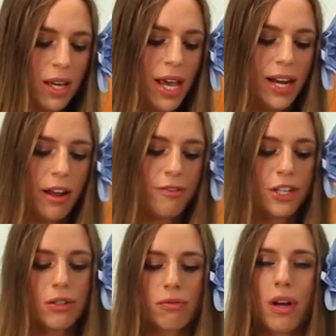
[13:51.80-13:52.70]
and I've
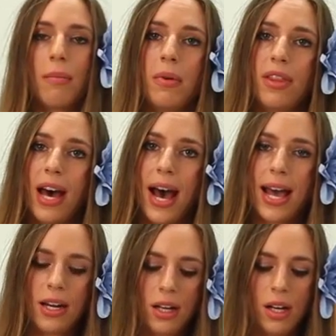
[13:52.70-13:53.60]
just rubbed
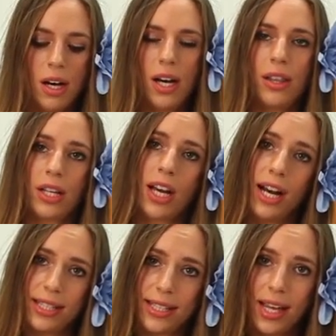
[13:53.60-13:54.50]
that on the
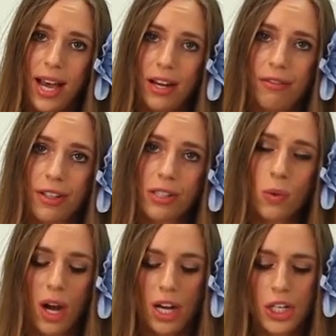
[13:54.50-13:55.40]
cut side of the
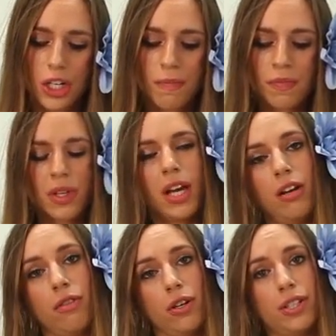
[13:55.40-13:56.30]
squash
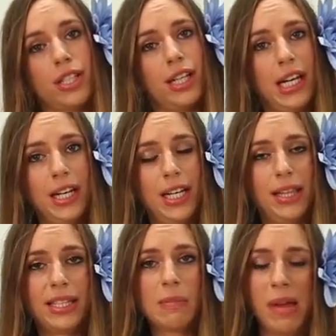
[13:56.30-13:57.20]
and roasted it in
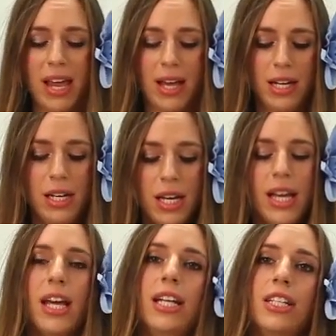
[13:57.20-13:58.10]
this pan
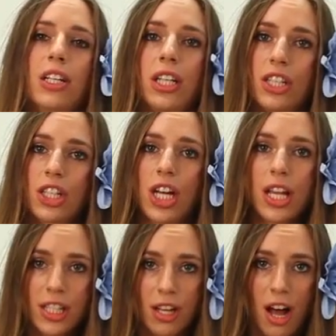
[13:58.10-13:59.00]
until it's
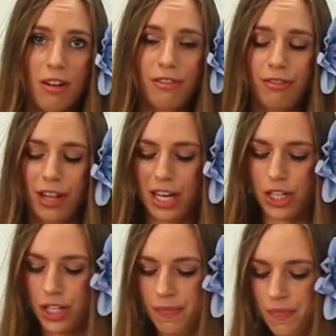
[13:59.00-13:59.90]
just soft
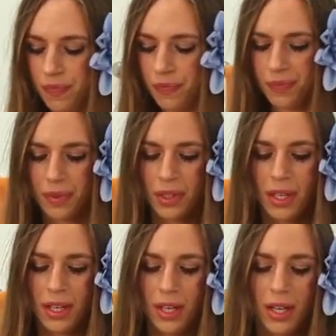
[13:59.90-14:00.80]
flesh.
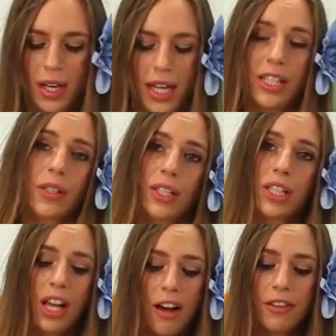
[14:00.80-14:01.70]
And so
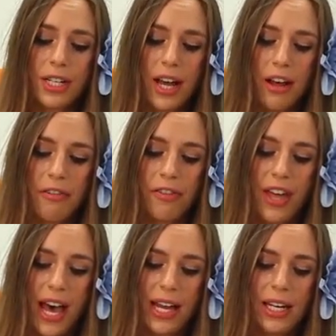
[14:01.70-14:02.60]
it's soft enough
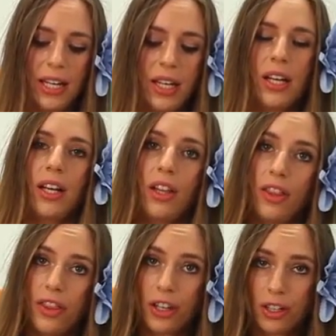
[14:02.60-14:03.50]
that the,